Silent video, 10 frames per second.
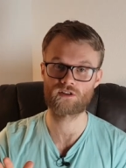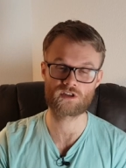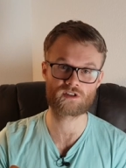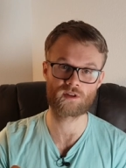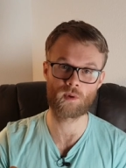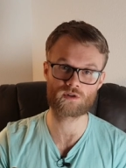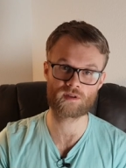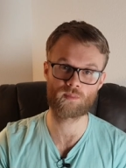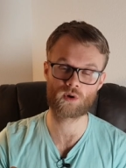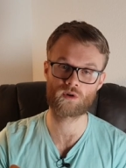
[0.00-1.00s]
Just the most
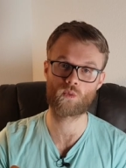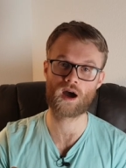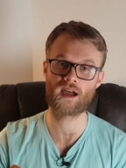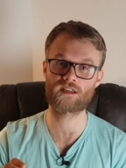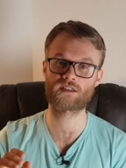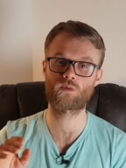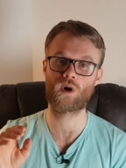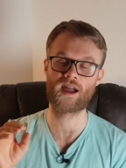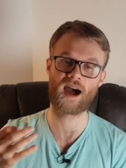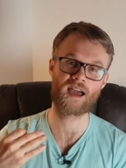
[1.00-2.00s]
important whys,
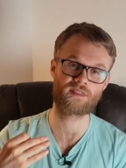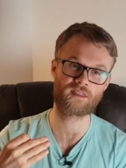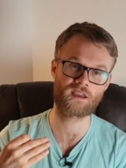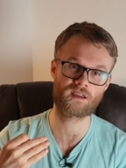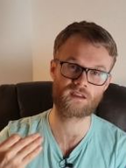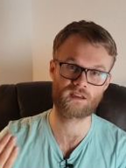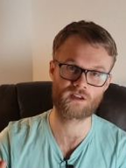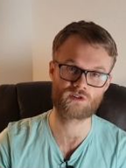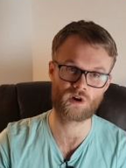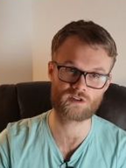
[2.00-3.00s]
why I think it
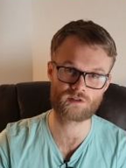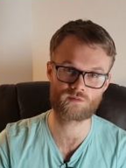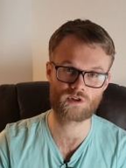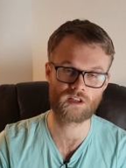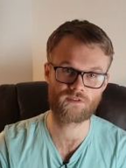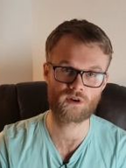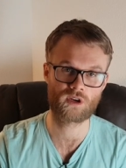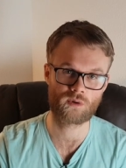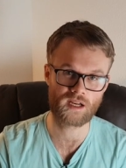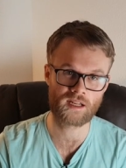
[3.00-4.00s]
is awesome to live here in
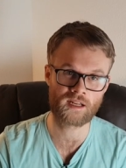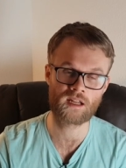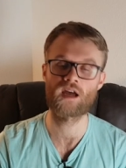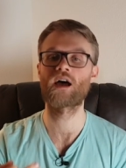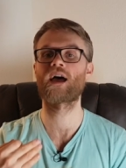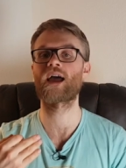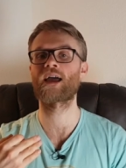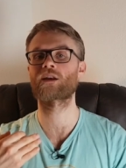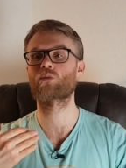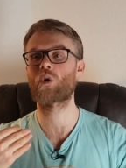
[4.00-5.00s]
Greenland
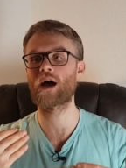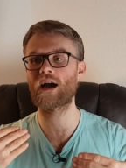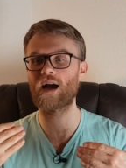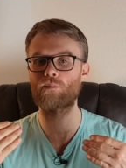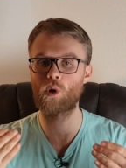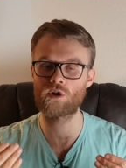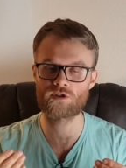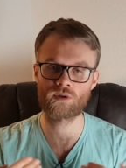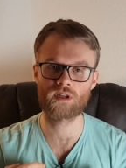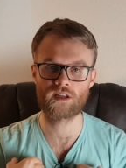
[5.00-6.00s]
and why I
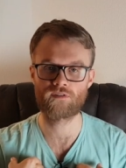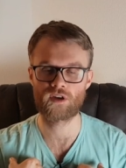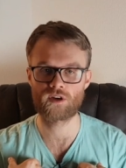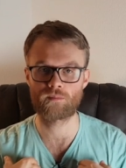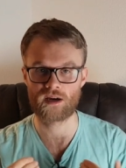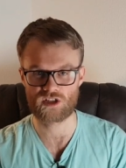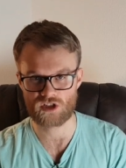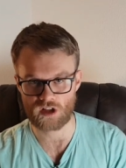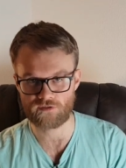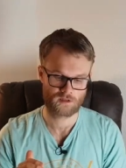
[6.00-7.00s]
personally live here
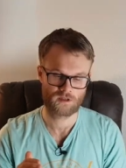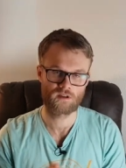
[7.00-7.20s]
myself.